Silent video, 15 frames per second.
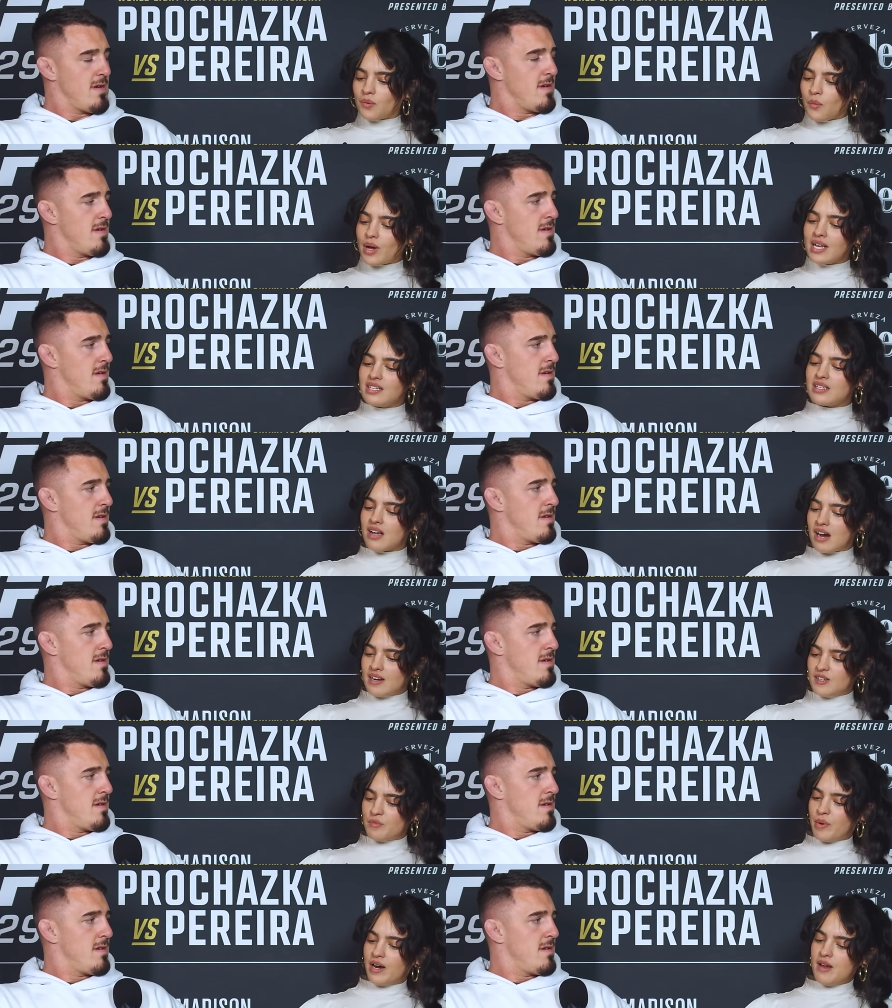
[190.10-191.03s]
Speaker 1: What is the
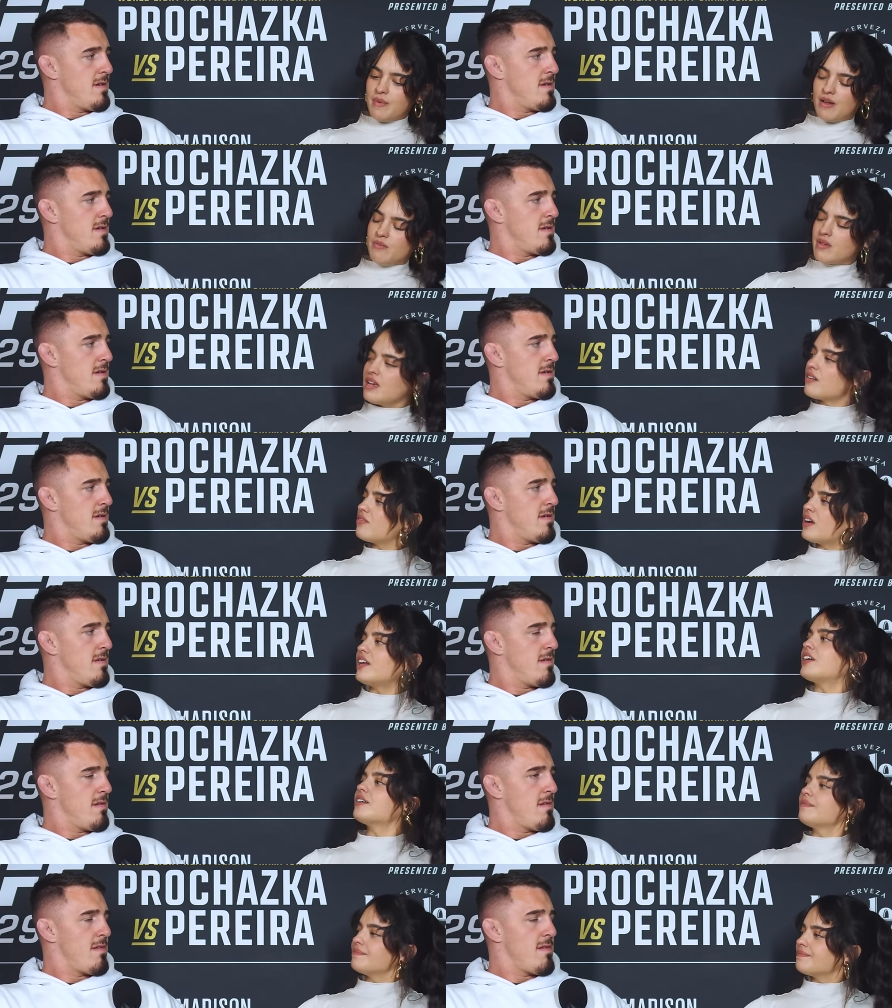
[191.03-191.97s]
hardest part about being a
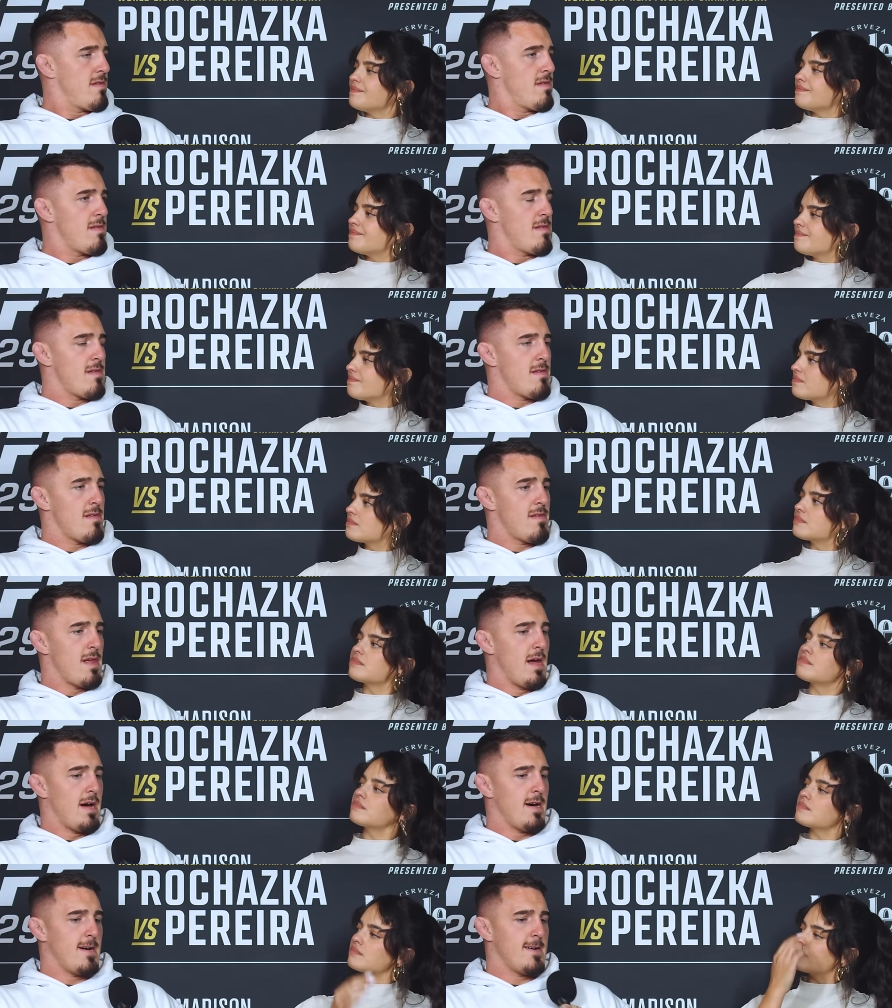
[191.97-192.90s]
fighter?
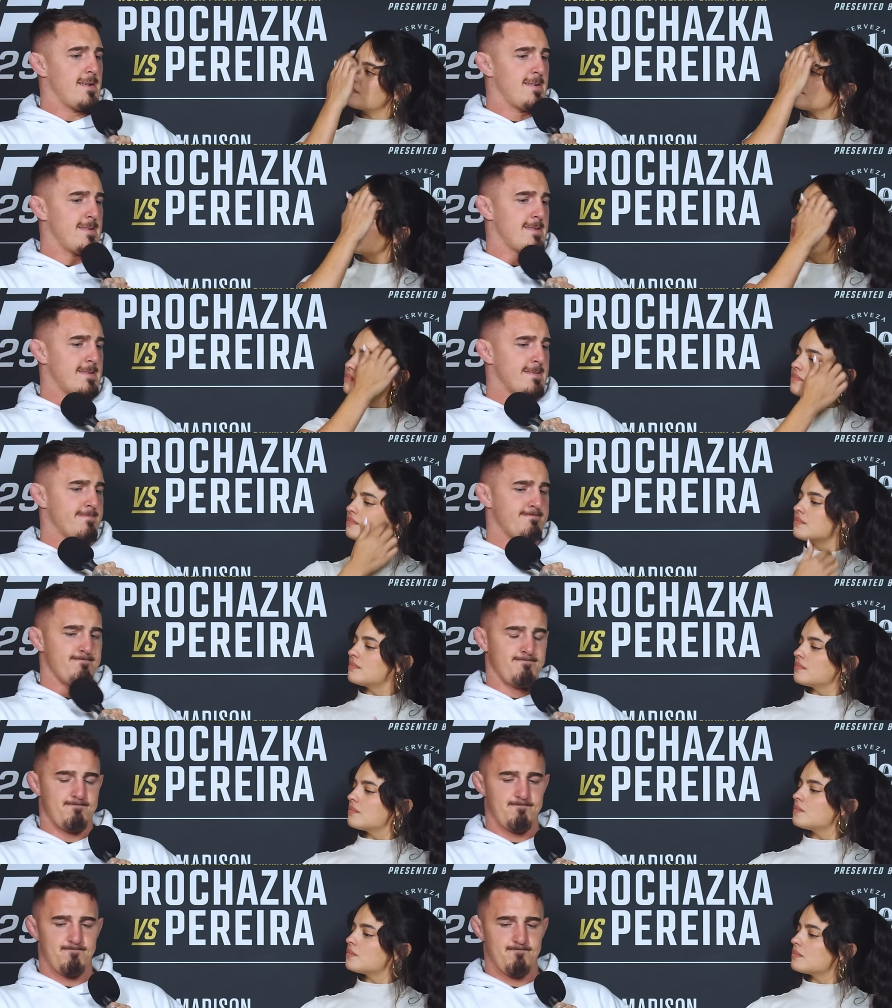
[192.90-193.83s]

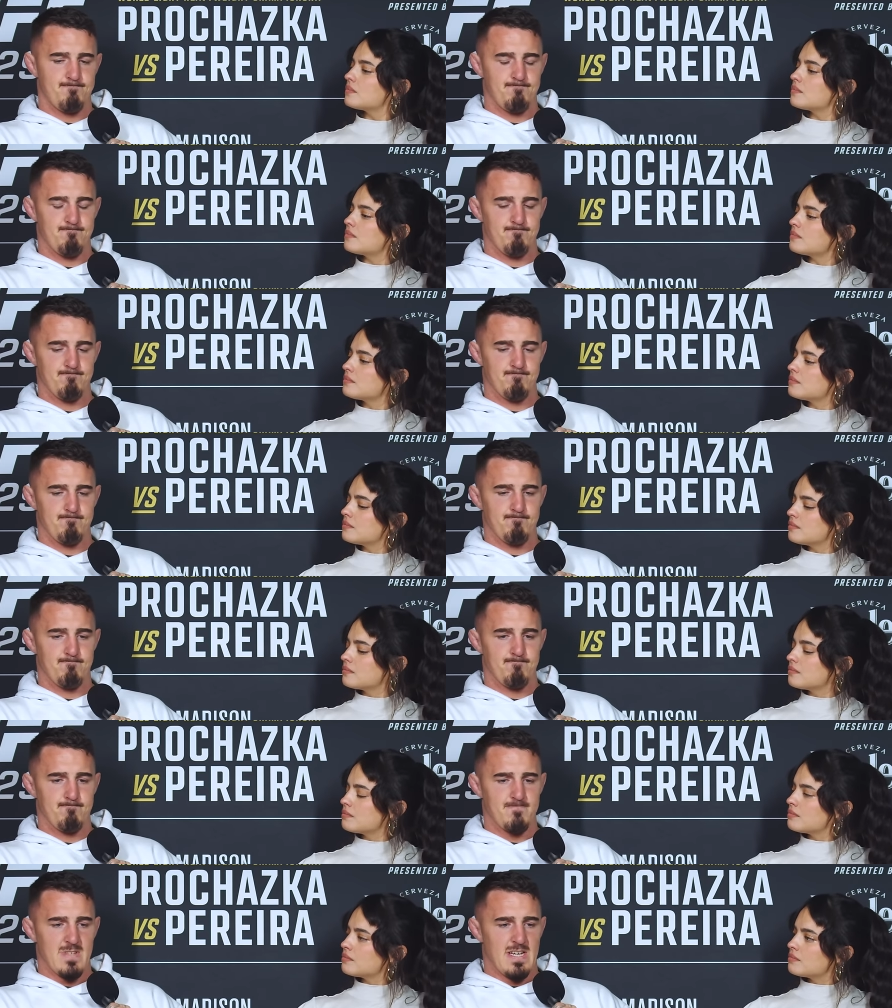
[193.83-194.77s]

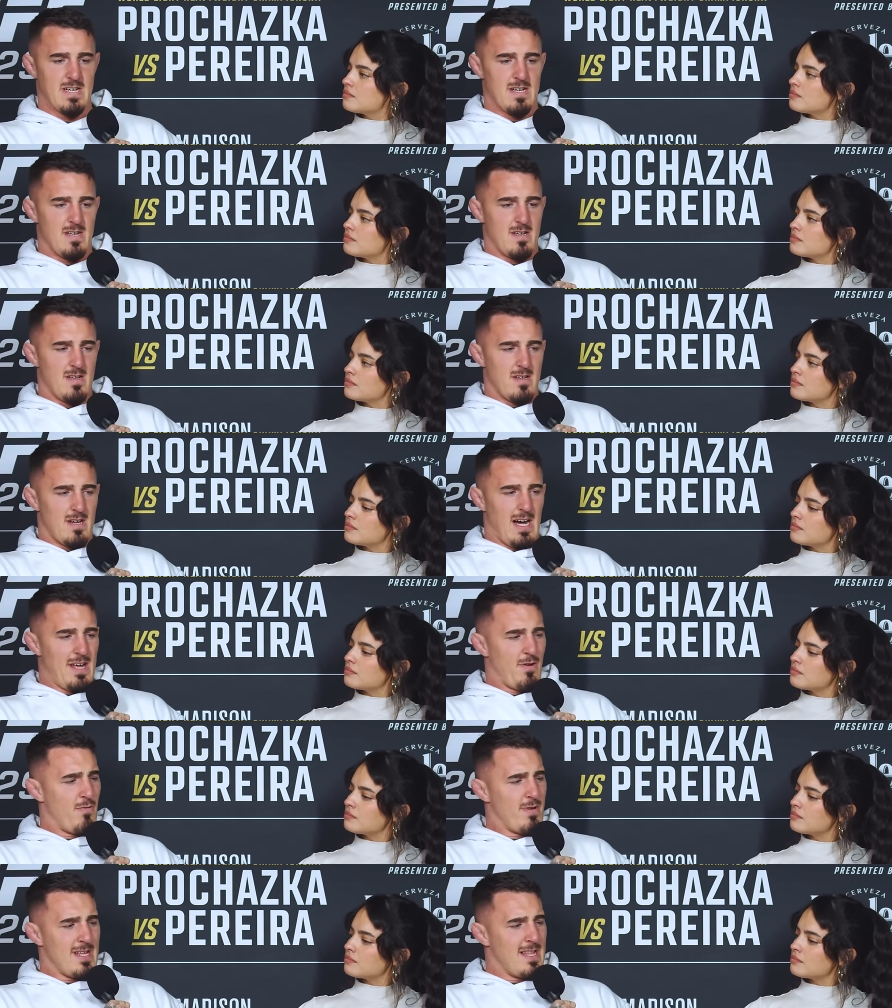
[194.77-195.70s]
Speaker 2: I
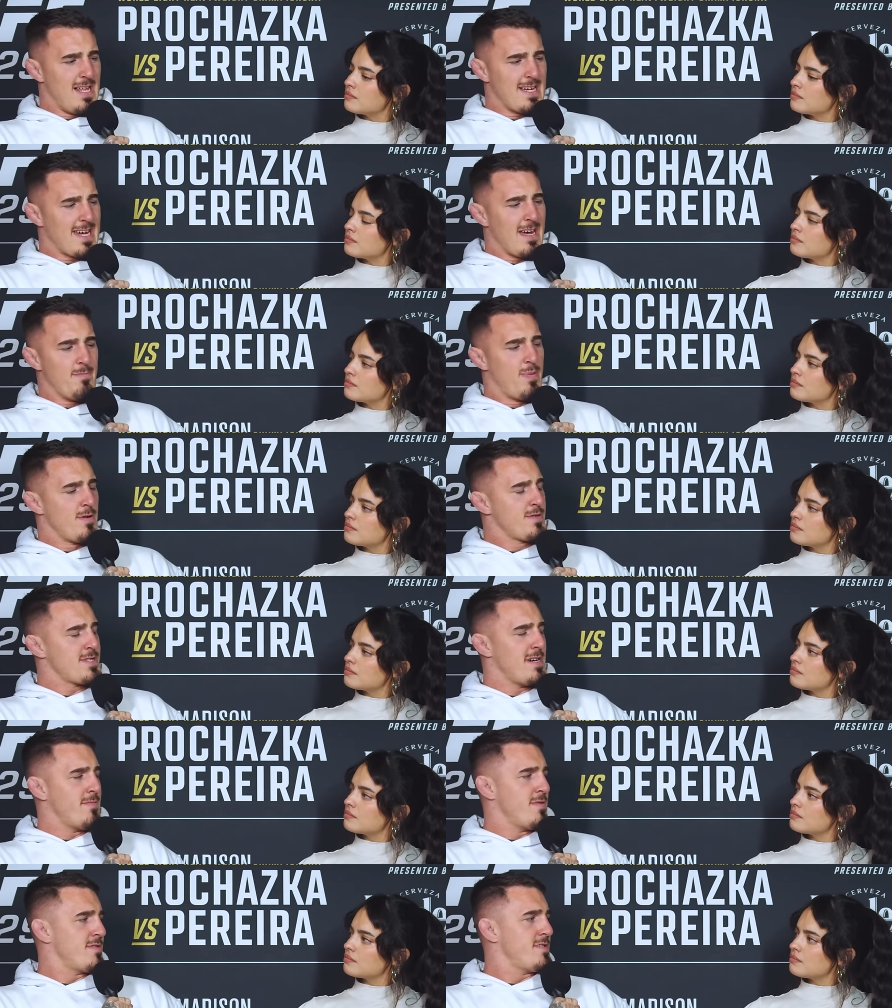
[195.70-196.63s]
don't really like getting punched
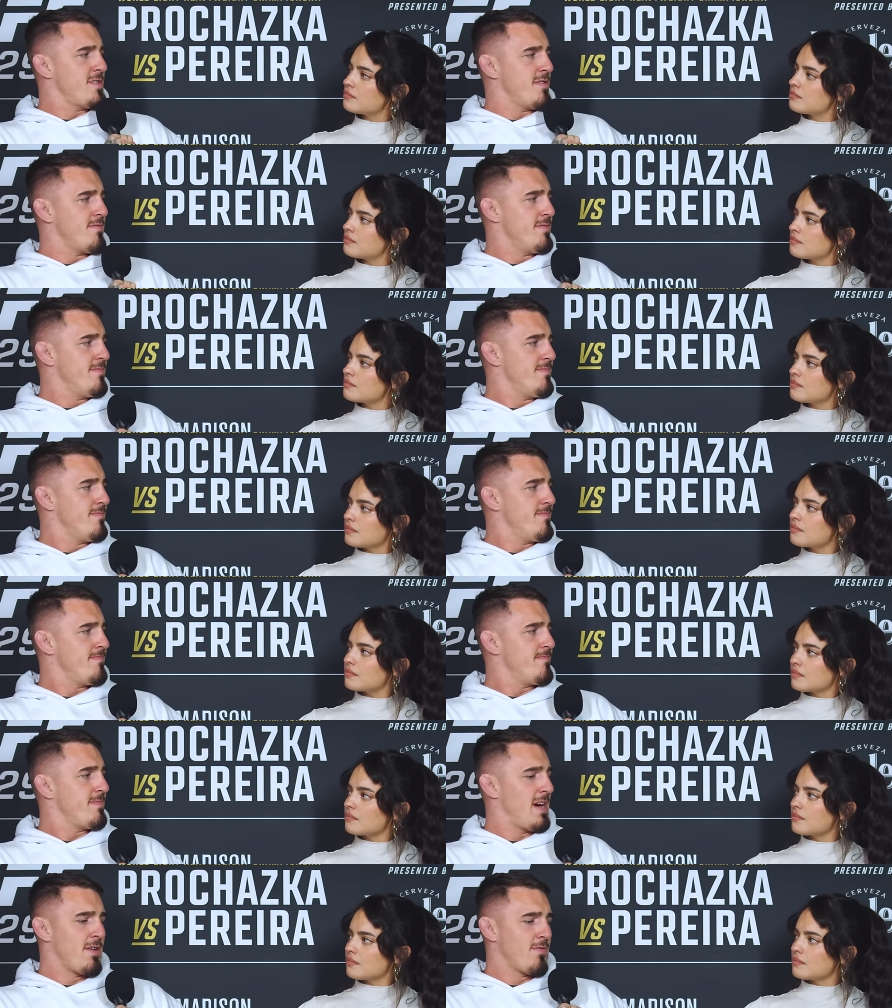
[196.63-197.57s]
that much, you know.
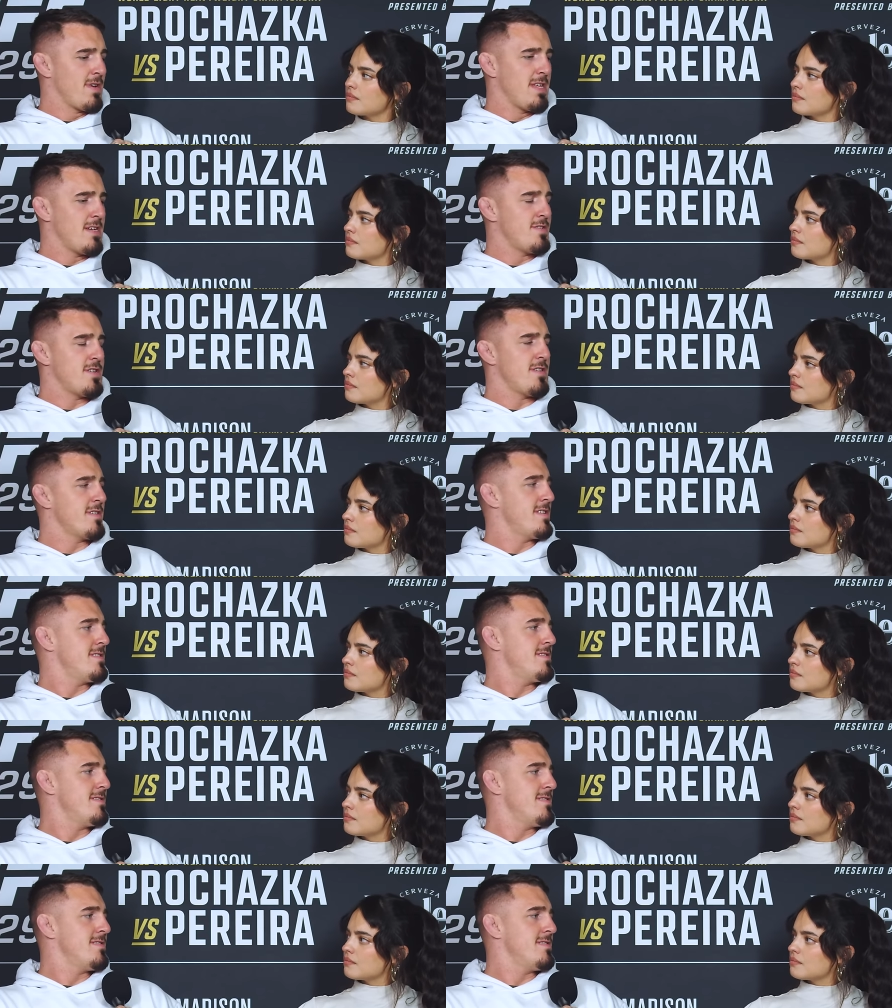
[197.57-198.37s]
I don't really enjoy it.